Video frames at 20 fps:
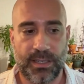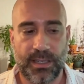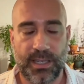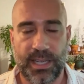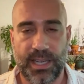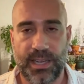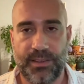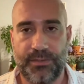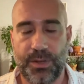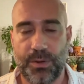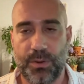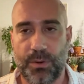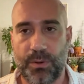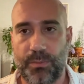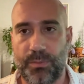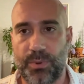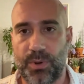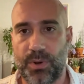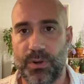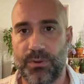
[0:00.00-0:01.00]
if you
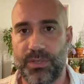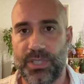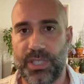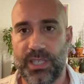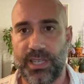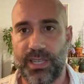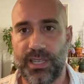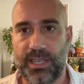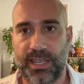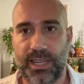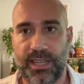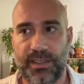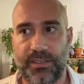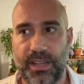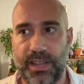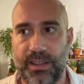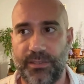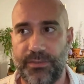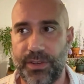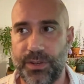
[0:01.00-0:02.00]
approach it,
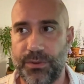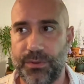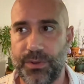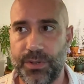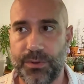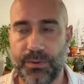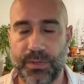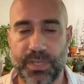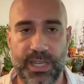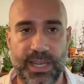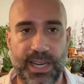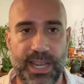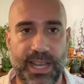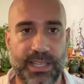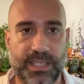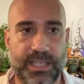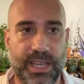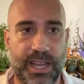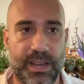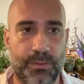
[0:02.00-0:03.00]
if you use it
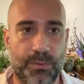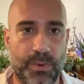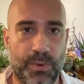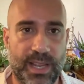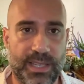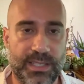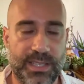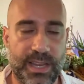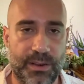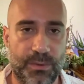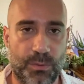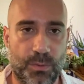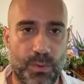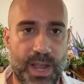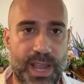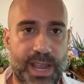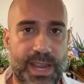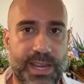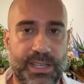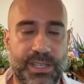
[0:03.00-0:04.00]
as a
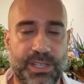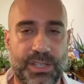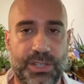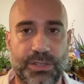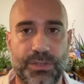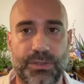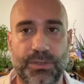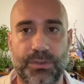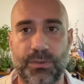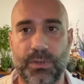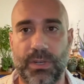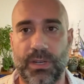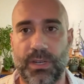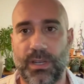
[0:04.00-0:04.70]
way to